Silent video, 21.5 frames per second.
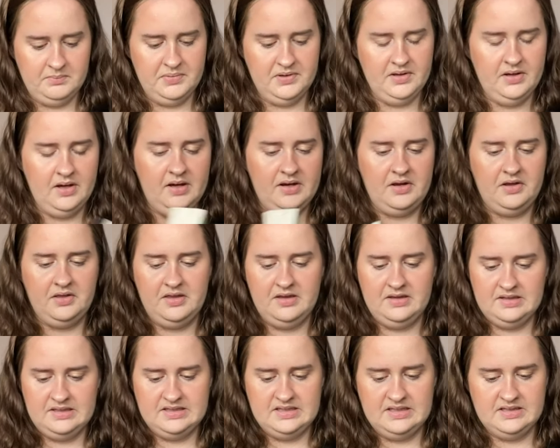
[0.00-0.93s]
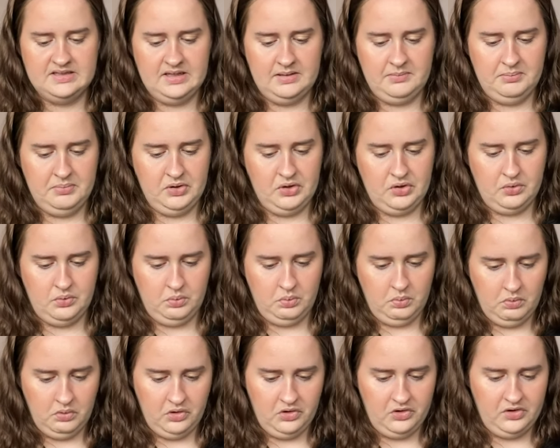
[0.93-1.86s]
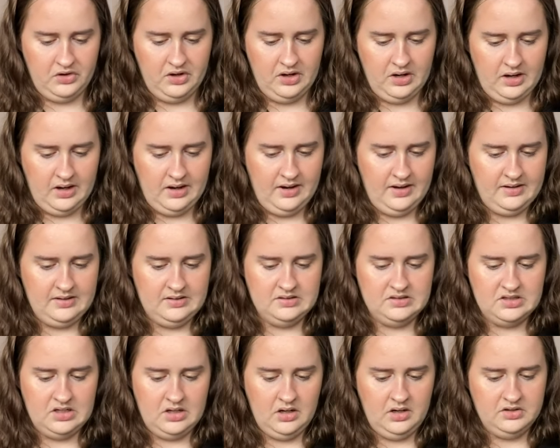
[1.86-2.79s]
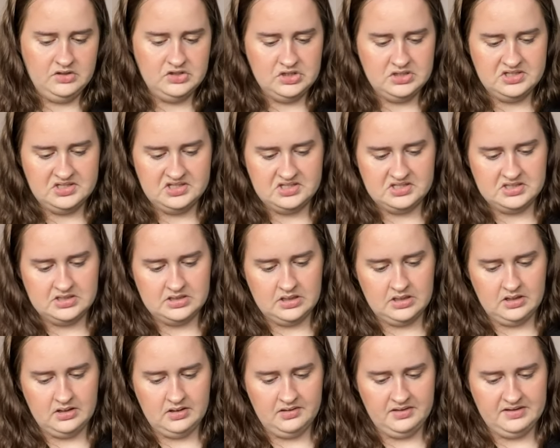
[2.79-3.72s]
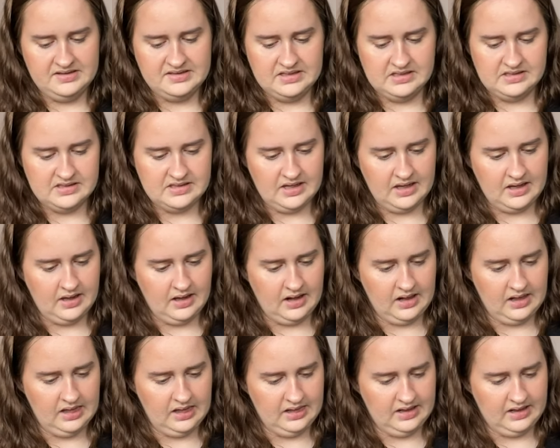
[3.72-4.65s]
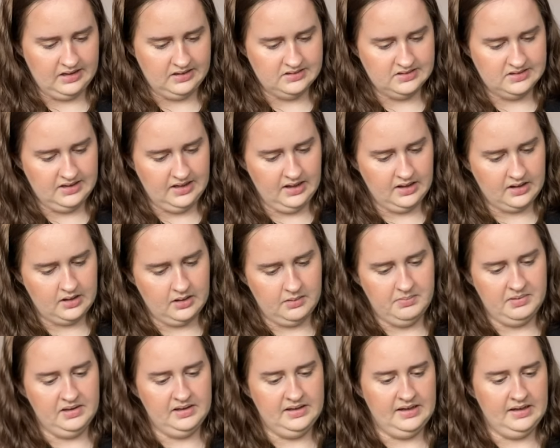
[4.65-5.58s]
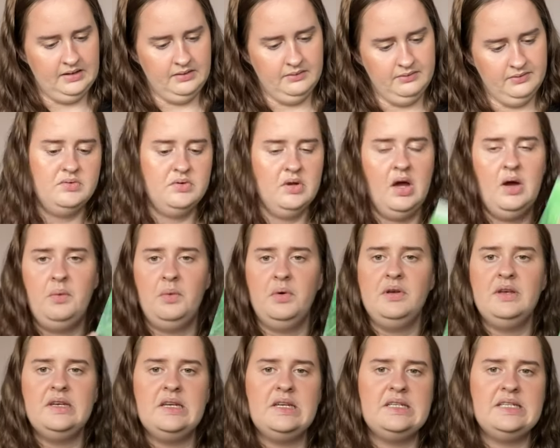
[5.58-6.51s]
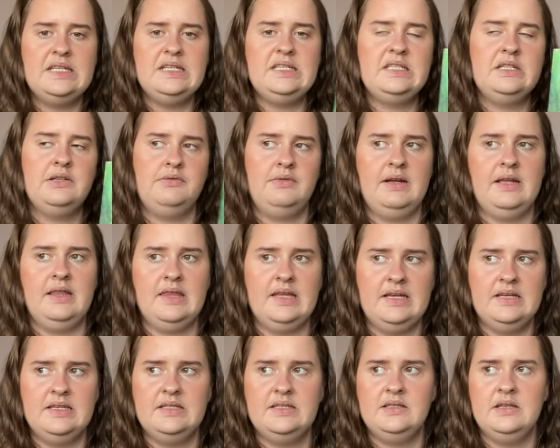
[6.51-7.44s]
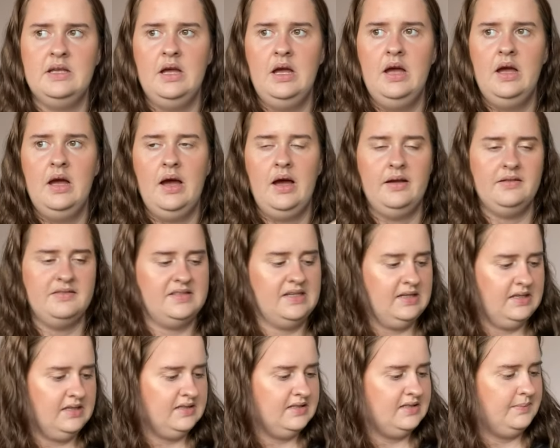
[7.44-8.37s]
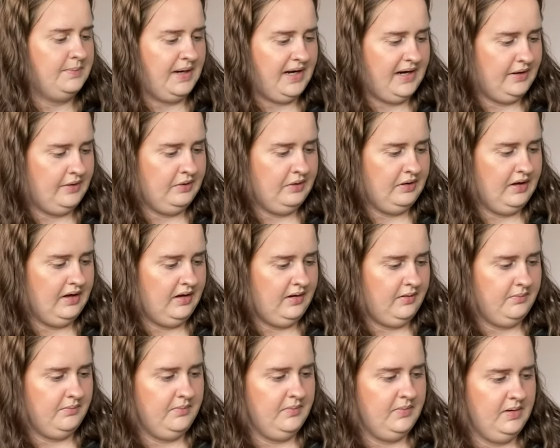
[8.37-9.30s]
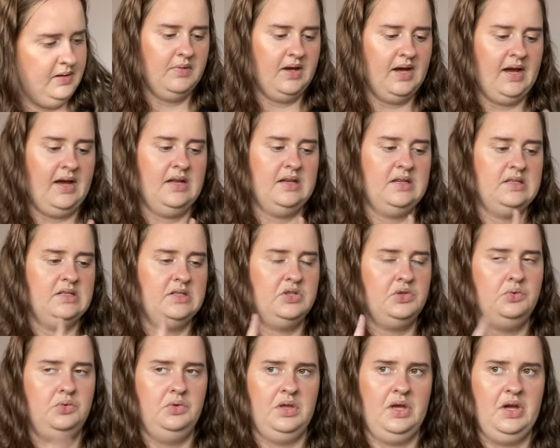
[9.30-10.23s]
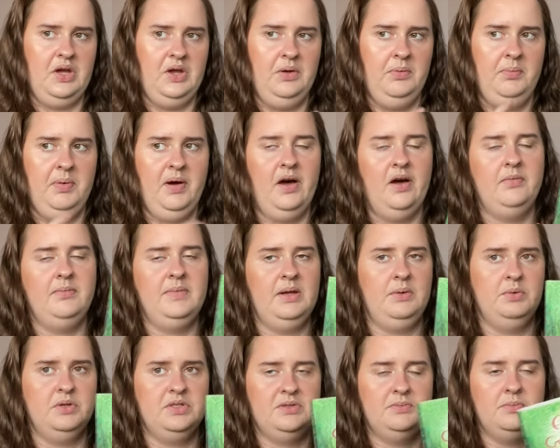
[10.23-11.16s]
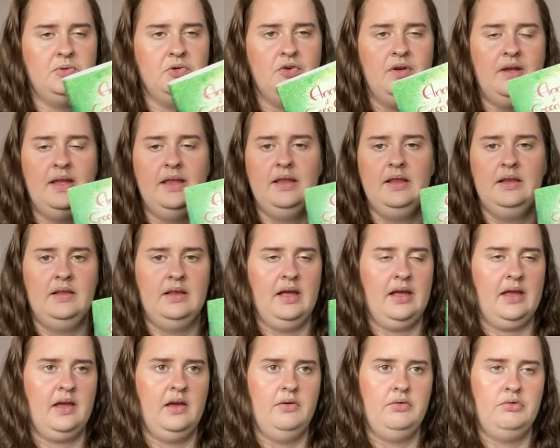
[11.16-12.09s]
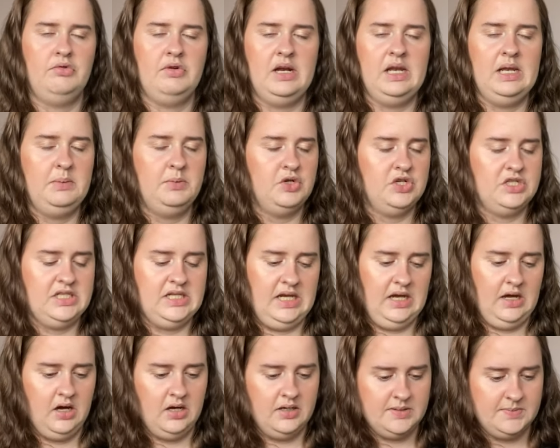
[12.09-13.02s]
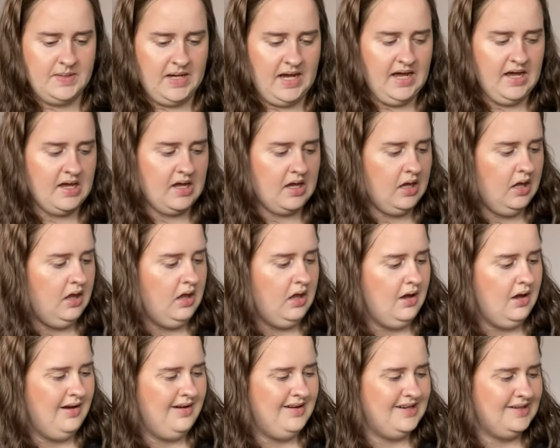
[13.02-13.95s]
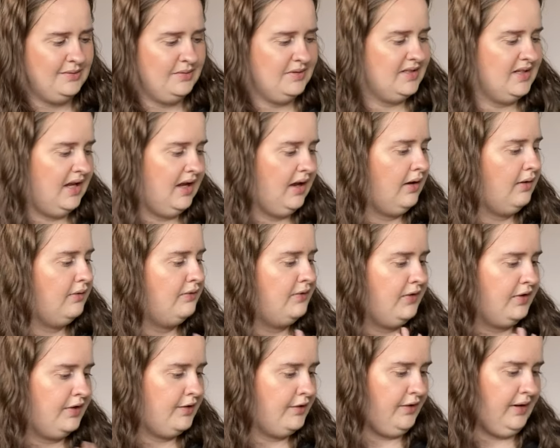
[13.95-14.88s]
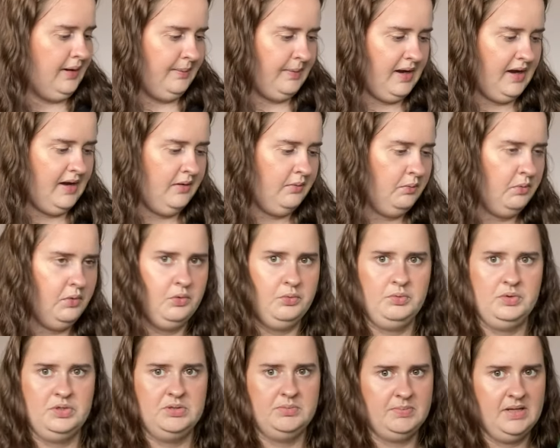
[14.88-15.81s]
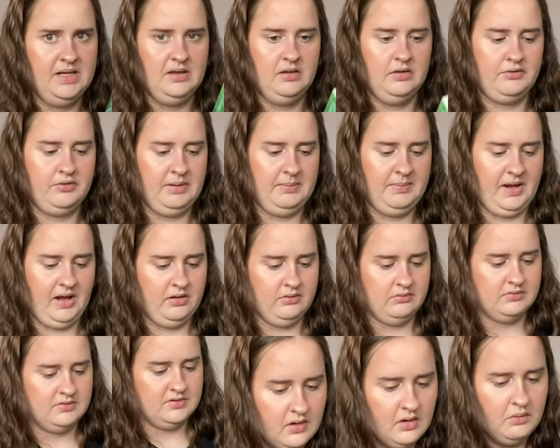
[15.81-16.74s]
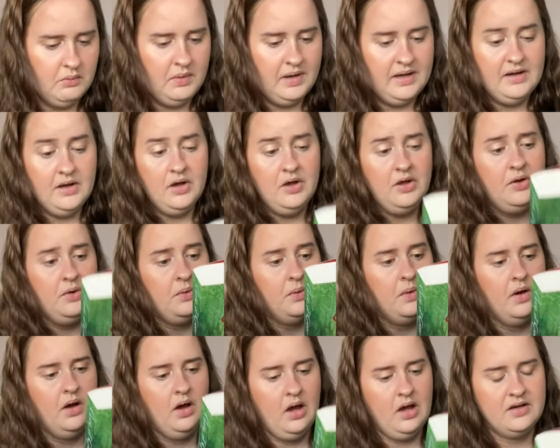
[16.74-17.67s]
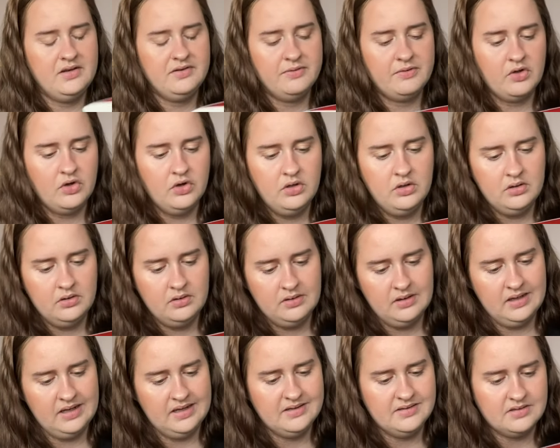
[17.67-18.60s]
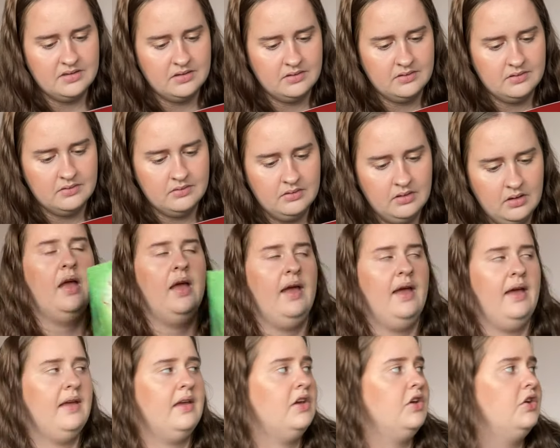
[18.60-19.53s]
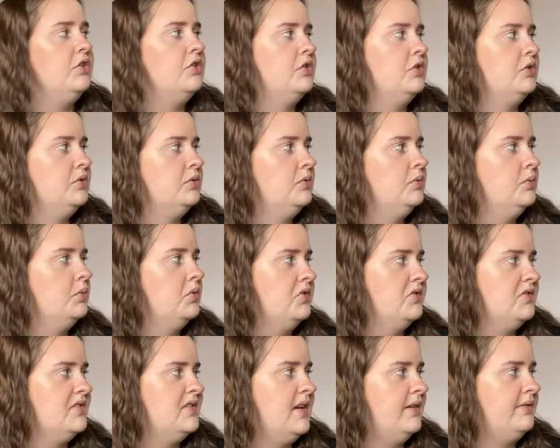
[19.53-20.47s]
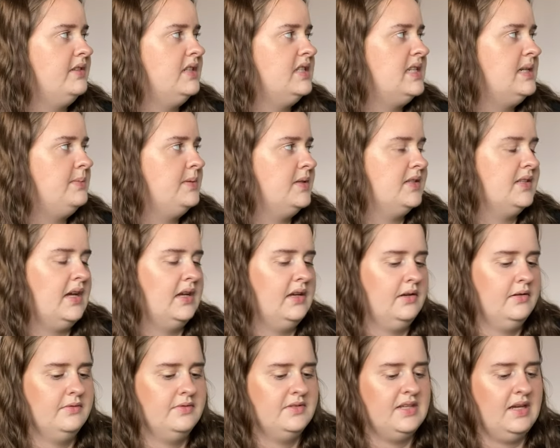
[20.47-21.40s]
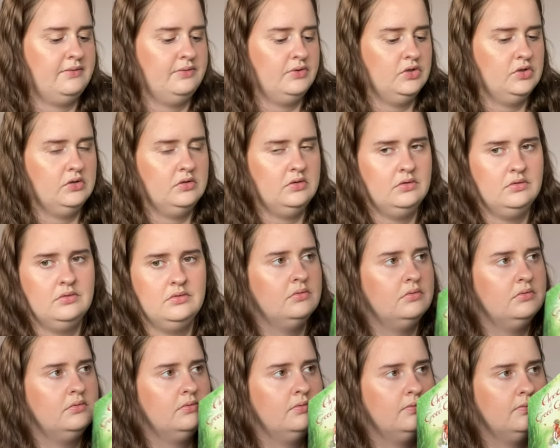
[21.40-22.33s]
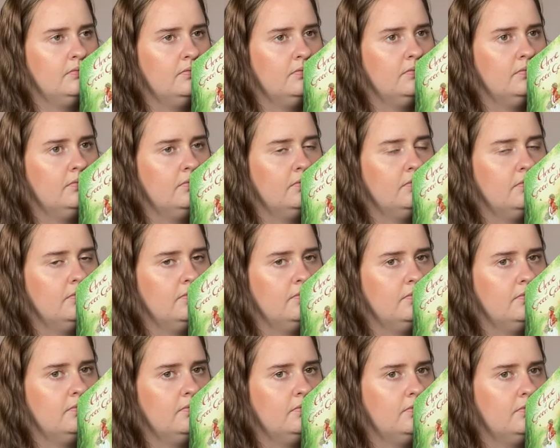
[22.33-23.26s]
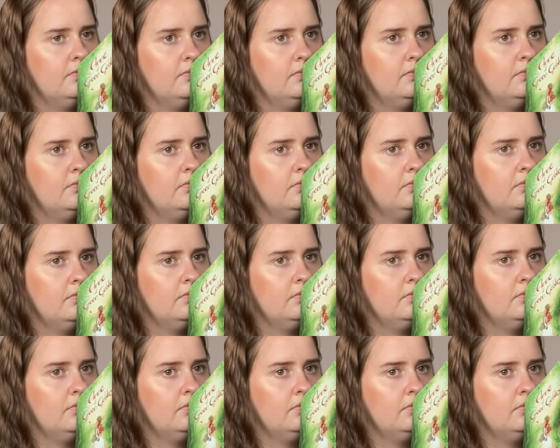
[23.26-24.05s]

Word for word: but I know that this is like book one and I just, this is like a classic, I believe. I wanted to read this. I've seen this about um, and although part of me would have bought it in like a really pretty hardback, I was like, for three pounds, what would have been three pounds? We know, I'd have got less than, hey Google, what's 70% of seven? The answer is 4.9.